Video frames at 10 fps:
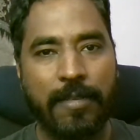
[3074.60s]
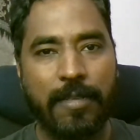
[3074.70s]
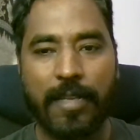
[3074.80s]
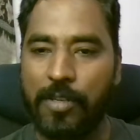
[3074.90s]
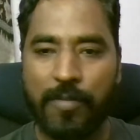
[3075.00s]

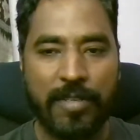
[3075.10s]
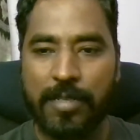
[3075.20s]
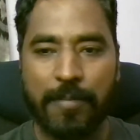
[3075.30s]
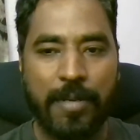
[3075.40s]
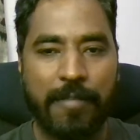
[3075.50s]
then you were
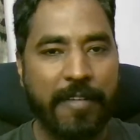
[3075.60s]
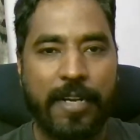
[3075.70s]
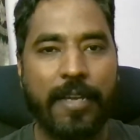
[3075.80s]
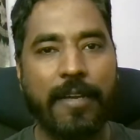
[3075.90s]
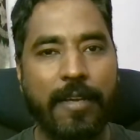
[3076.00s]
simply
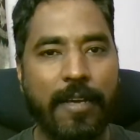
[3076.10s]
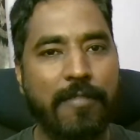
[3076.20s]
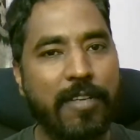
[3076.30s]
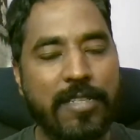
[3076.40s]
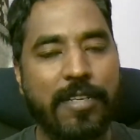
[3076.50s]
waiting
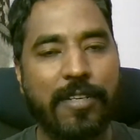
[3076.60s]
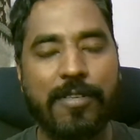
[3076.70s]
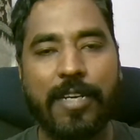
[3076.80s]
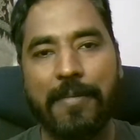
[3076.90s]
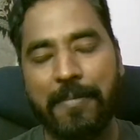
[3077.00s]
and wasting your
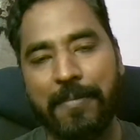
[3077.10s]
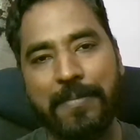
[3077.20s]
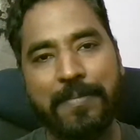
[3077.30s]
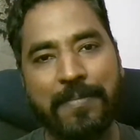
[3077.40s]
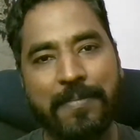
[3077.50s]
time.
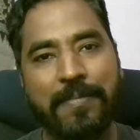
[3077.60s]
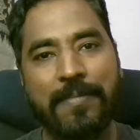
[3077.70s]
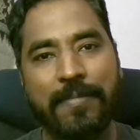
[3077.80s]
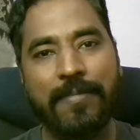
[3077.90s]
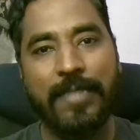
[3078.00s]

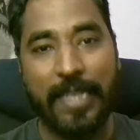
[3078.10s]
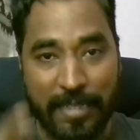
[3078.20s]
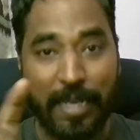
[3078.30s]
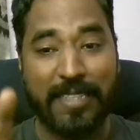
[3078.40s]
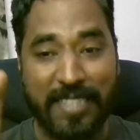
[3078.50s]
Yes,
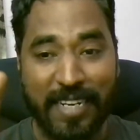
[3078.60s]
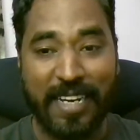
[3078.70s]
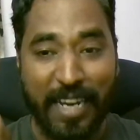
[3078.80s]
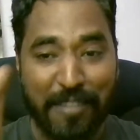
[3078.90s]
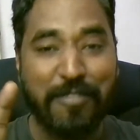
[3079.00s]
I
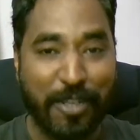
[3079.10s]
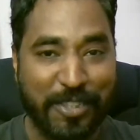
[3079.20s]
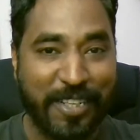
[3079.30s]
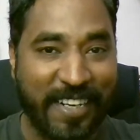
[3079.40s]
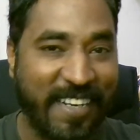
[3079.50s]
said
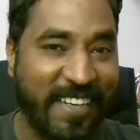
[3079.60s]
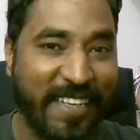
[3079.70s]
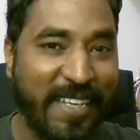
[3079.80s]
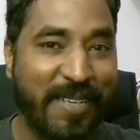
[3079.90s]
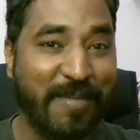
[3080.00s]

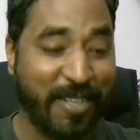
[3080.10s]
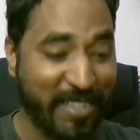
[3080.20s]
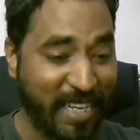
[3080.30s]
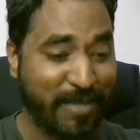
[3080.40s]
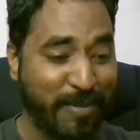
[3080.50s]
unfortunately,
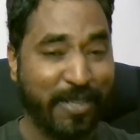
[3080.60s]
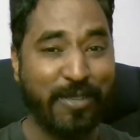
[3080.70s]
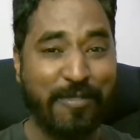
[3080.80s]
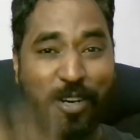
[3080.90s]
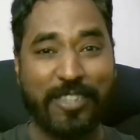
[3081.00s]
because as per
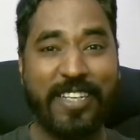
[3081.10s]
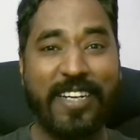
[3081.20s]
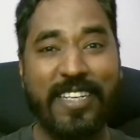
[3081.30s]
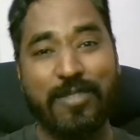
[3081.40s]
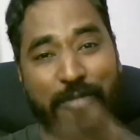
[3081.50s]
you,
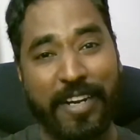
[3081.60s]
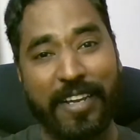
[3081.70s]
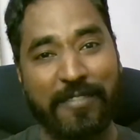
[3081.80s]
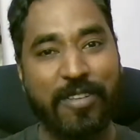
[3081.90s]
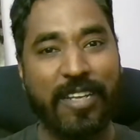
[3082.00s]
fortunate is
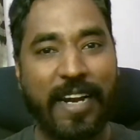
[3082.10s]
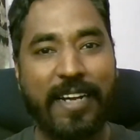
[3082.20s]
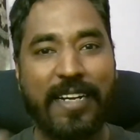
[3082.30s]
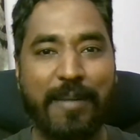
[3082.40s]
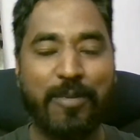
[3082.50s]
waiting for the
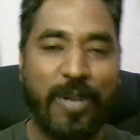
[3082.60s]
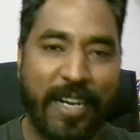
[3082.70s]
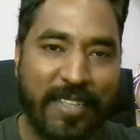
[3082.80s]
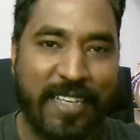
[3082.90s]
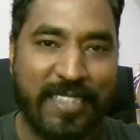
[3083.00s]
right time to
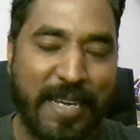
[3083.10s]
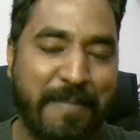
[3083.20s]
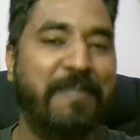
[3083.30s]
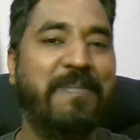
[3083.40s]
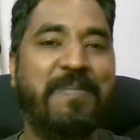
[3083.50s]
write the
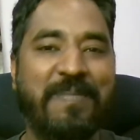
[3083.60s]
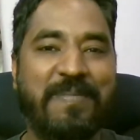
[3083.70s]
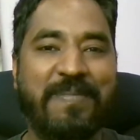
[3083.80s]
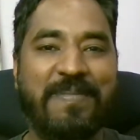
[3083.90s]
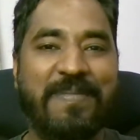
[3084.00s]
exam.
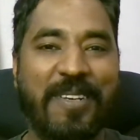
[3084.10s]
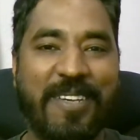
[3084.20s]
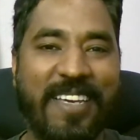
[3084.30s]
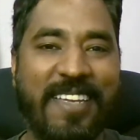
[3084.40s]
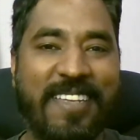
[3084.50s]

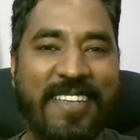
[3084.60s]
Okay?